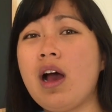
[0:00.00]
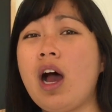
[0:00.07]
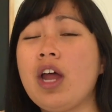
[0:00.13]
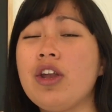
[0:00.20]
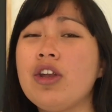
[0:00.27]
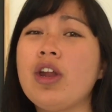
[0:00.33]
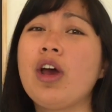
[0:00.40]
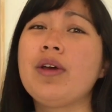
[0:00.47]
I
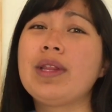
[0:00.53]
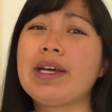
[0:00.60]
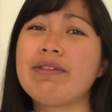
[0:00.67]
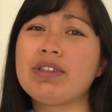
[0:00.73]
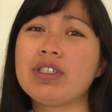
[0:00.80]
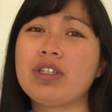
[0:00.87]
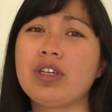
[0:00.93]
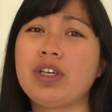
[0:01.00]
know there
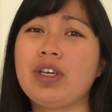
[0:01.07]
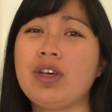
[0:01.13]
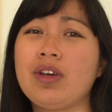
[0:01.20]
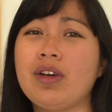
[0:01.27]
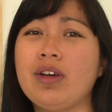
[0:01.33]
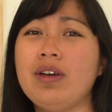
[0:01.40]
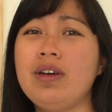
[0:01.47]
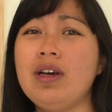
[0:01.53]
isn't a
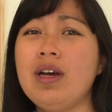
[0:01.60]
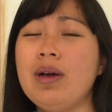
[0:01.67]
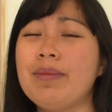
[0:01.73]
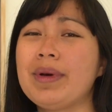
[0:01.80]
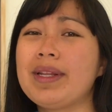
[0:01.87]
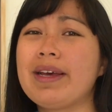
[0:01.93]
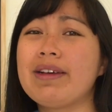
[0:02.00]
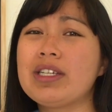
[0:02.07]
cure,
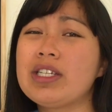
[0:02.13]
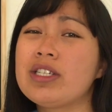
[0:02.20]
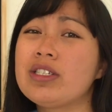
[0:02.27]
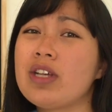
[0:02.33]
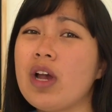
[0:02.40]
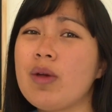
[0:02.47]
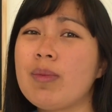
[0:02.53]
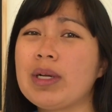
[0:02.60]
but there's
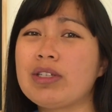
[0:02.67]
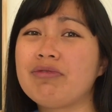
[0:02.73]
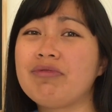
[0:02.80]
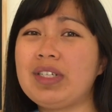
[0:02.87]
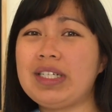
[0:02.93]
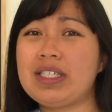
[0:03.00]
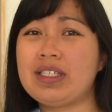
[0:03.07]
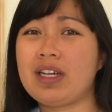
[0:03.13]
so much
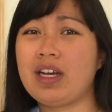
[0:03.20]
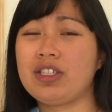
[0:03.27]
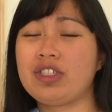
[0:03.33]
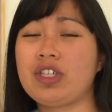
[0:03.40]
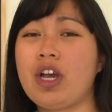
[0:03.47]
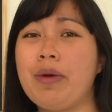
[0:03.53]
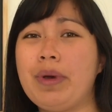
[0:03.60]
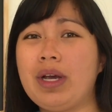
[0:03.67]

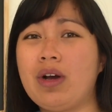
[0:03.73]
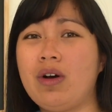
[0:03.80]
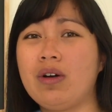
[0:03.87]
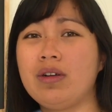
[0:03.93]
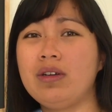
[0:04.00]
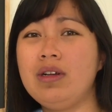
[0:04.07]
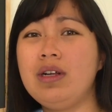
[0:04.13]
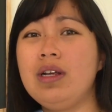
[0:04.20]
research going
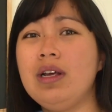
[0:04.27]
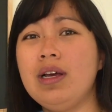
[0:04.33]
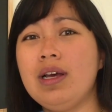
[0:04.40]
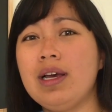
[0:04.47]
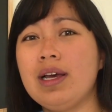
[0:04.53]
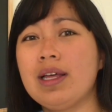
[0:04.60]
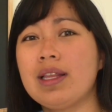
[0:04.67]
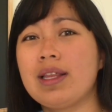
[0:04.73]
on
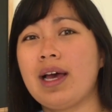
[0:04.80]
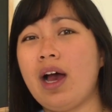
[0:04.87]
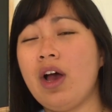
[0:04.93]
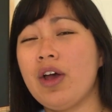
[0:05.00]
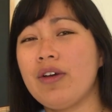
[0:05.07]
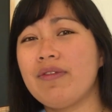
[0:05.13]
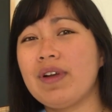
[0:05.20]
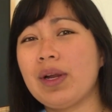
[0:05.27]
that
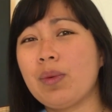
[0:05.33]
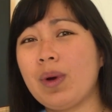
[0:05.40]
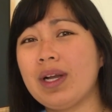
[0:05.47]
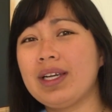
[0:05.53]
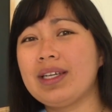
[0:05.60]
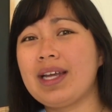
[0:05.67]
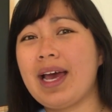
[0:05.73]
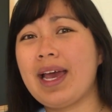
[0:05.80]
hopefully
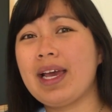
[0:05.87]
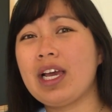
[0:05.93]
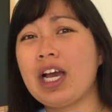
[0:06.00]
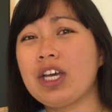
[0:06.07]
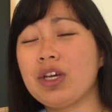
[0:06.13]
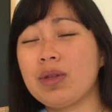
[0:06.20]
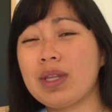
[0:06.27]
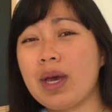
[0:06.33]
one
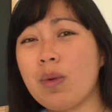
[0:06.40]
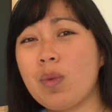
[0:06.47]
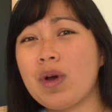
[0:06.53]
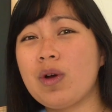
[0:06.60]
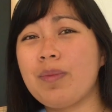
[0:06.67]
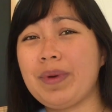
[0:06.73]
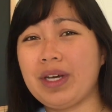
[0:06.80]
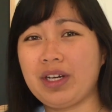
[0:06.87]
day there
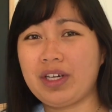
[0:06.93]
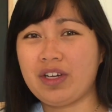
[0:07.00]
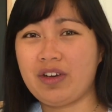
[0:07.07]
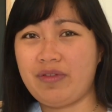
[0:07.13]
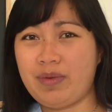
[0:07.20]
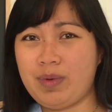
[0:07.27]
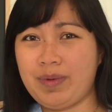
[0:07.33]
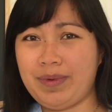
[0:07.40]
will be a
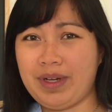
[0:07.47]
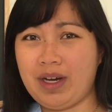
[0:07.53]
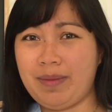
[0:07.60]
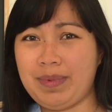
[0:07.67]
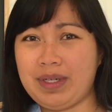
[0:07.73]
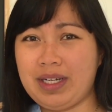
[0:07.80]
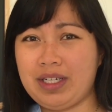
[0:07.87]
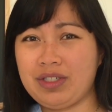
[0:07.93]
cure for pulmonary
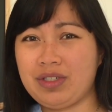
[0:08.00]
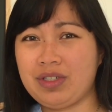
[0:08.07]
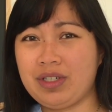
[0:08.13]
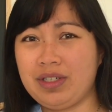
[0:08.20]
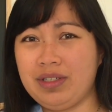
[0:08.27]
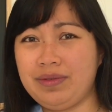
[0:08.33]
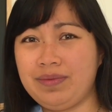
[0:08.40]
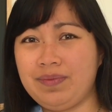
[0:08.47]

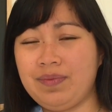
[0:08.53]
hypertension.